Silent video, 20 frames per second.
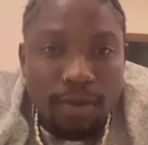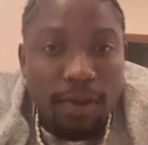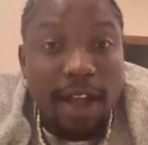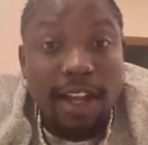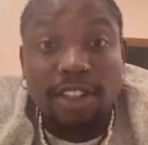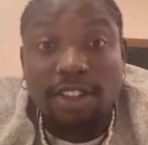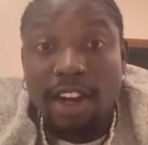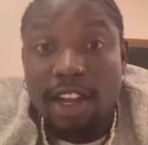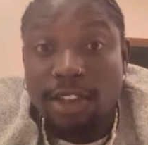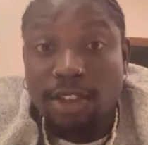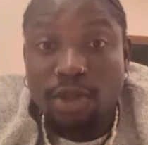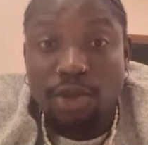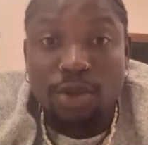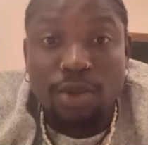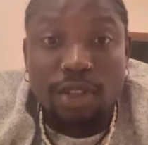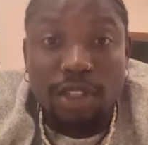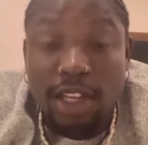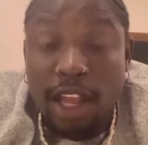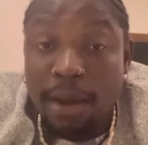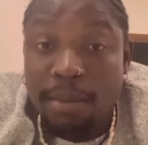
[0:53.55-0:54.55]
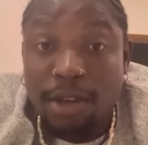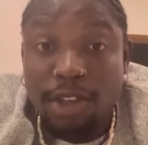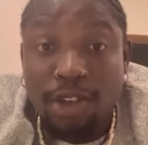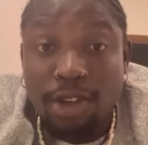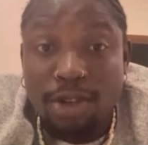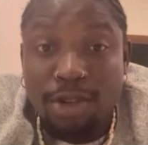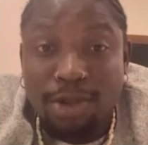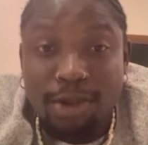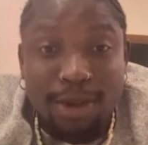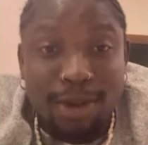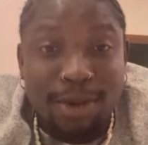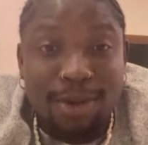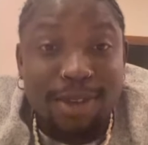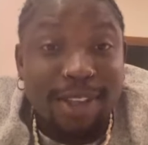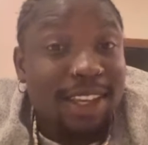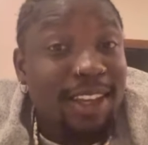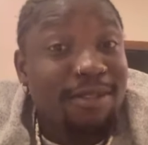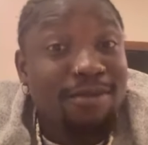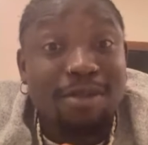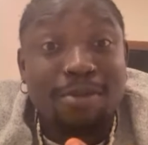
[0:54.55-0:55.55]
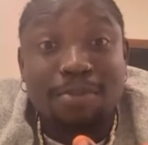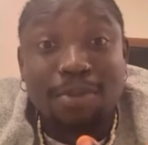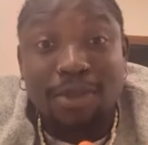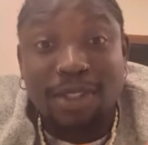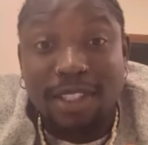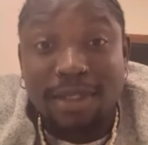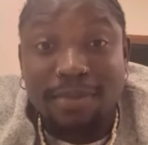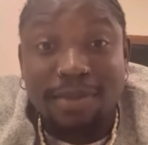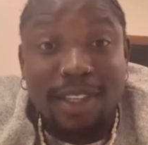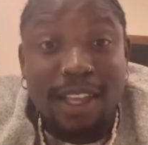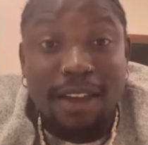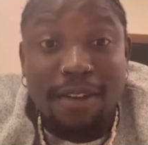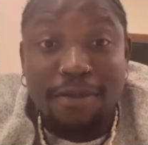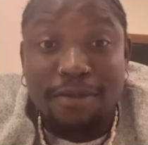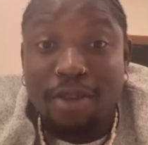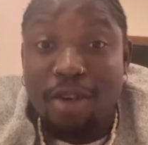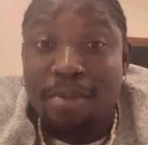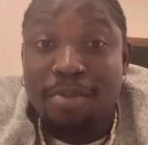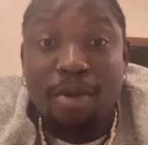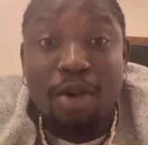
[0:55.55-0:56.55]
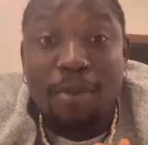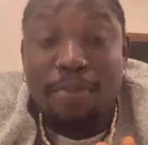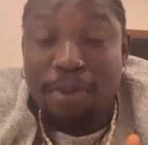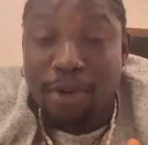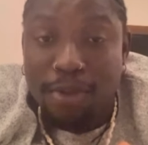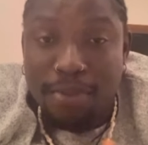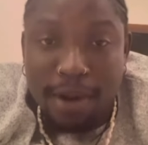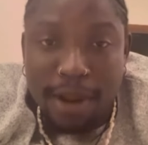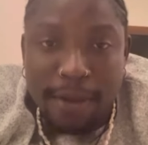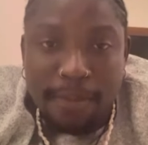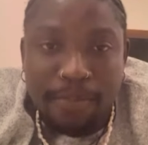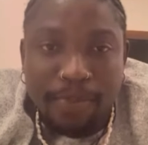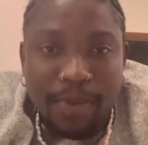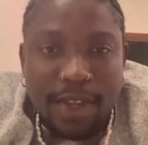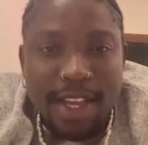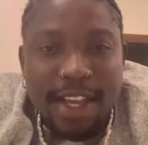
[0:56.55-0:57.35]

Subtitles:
While trying to do the damage control, he even put himself for more problem.